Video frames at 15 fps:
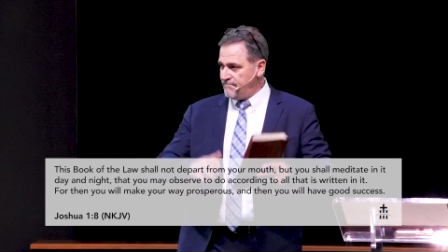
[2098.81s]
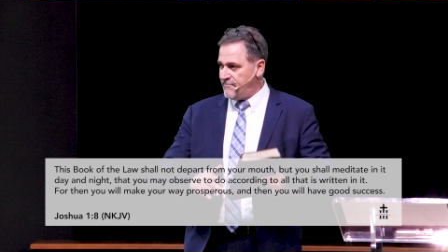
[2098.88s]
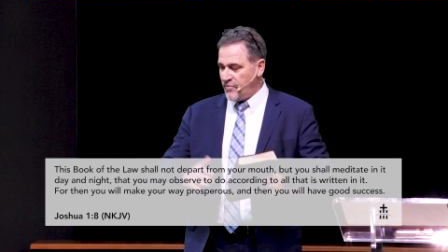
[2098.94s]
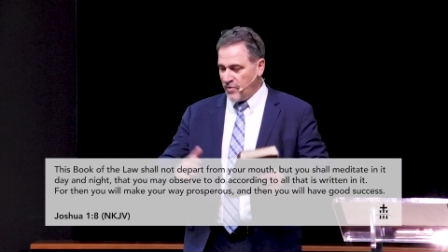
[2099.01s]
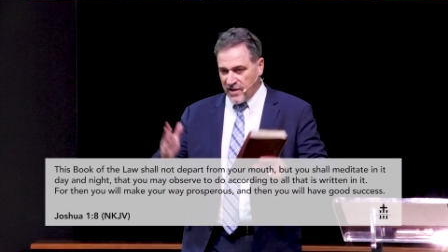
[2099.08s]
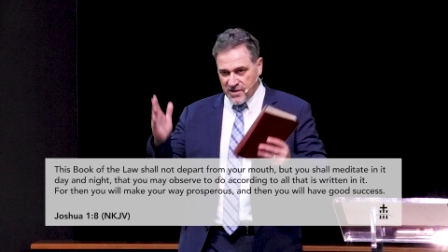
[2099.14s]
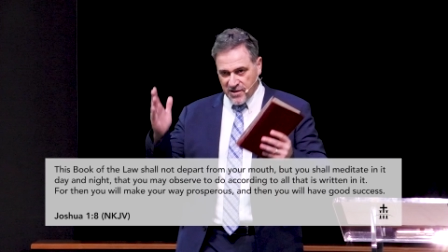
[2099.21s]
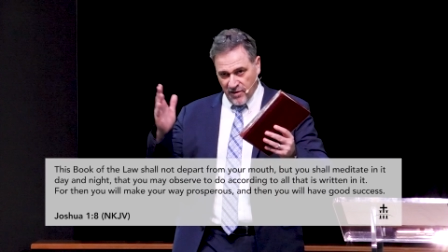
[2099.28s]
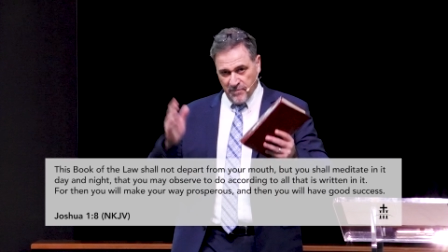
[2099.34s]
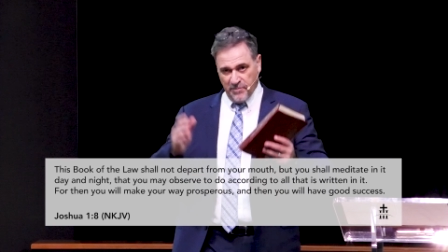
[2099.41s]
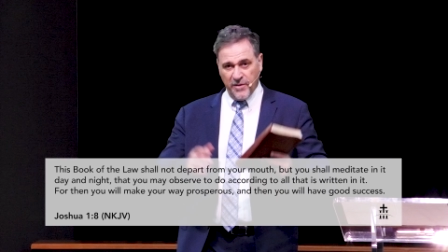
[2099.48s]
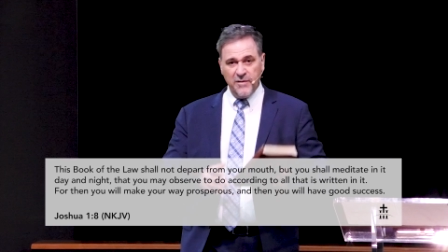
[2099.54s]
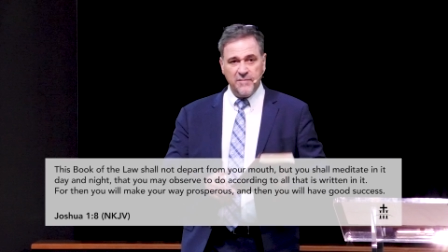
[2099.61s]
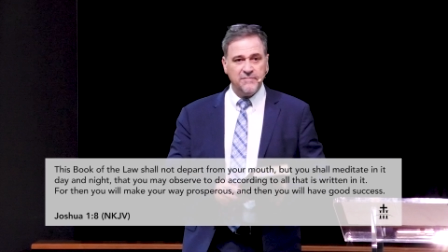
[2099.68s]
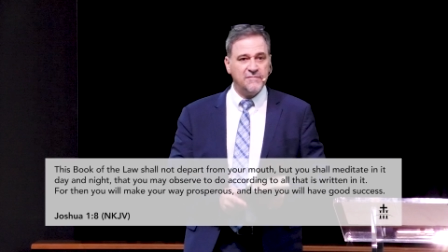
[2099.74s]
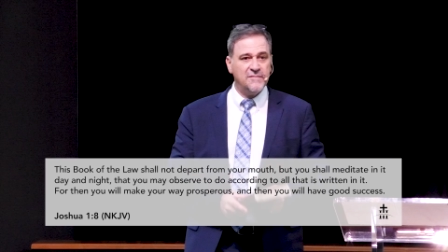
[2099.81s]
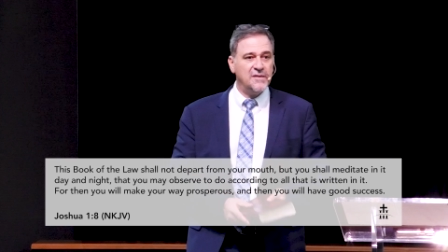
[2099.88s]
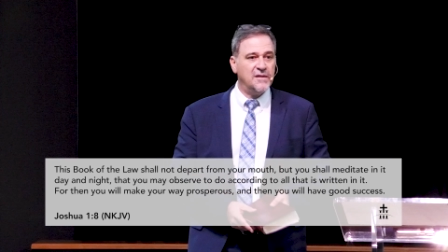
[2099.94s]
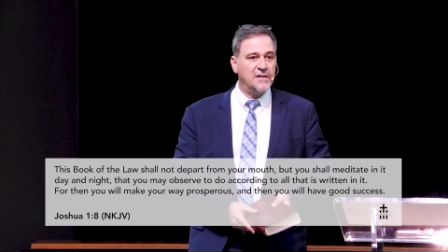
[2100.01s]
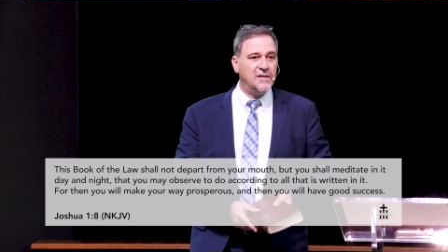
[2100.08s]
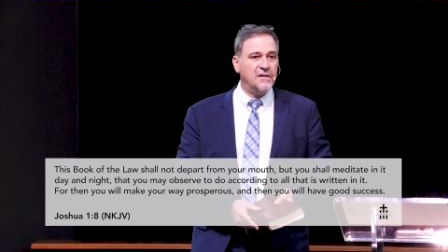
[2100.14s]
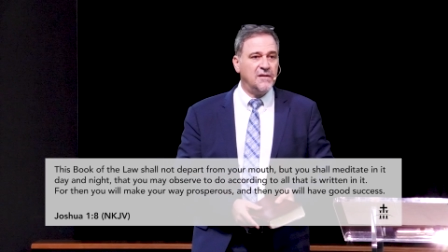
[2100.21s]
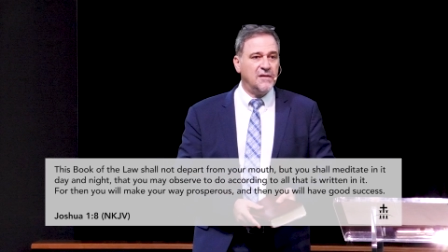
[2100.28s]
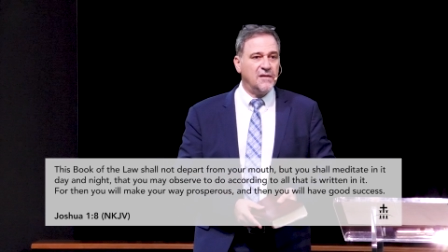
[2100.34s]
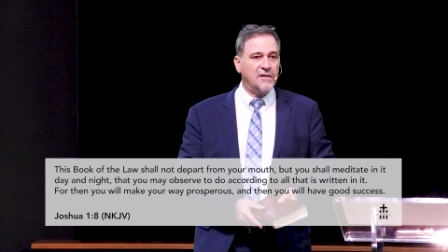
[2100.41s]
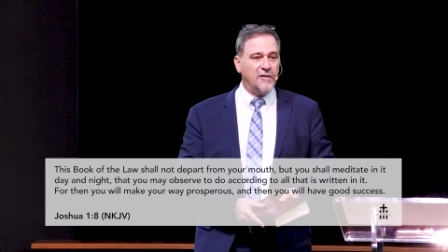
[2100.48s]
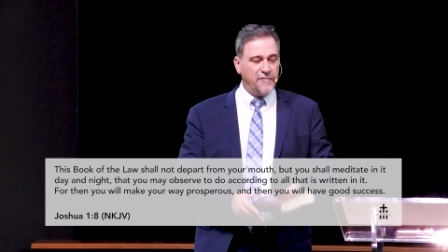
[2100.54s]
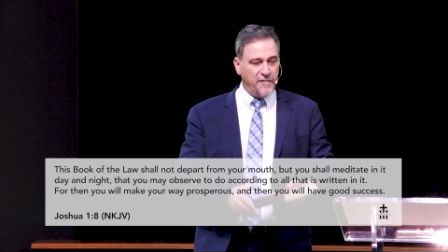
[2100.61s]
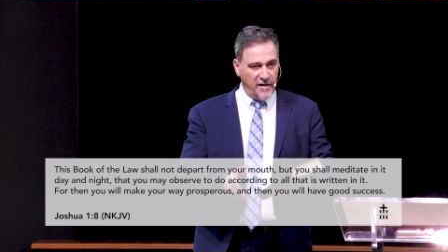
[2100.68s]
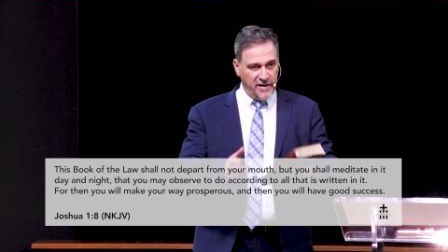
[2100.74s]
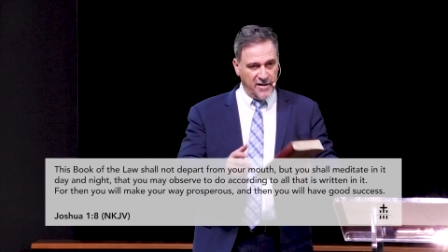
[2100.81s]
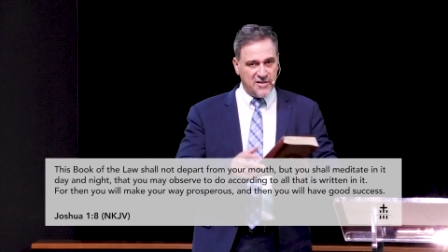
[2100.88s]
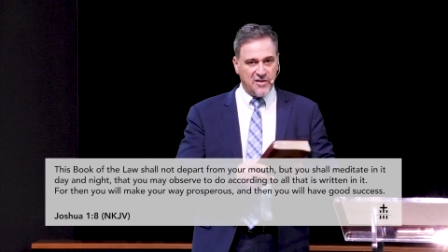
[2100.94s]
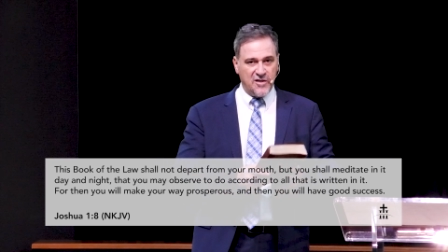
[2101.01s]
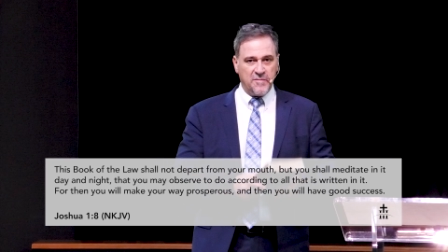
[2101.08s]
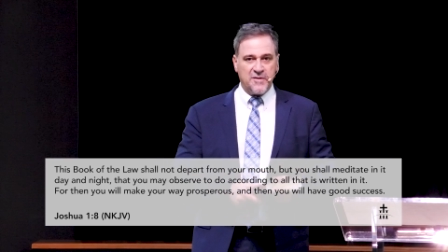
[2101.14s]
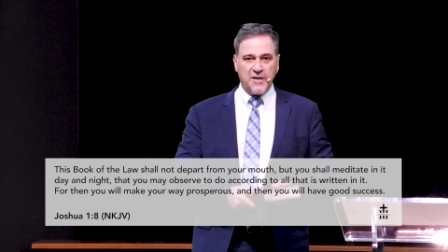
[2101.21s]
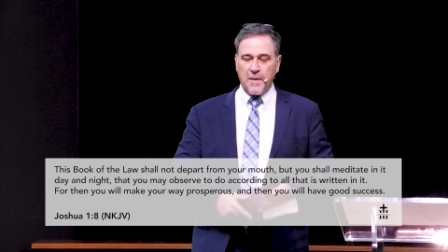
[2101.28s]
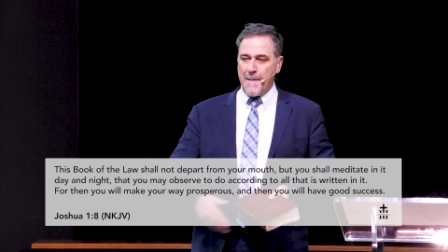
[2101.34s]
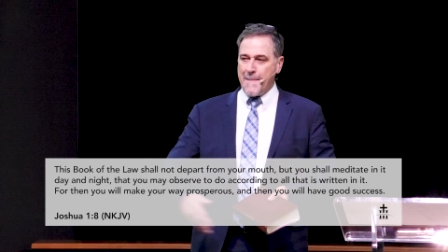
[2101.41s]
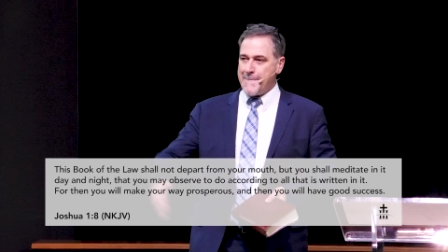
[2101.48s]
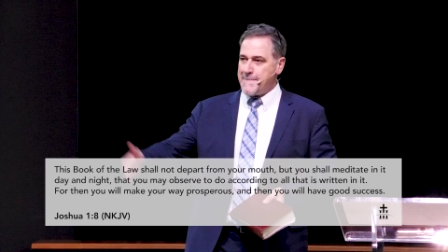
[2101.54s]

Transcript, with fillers: for example, go find a scripture.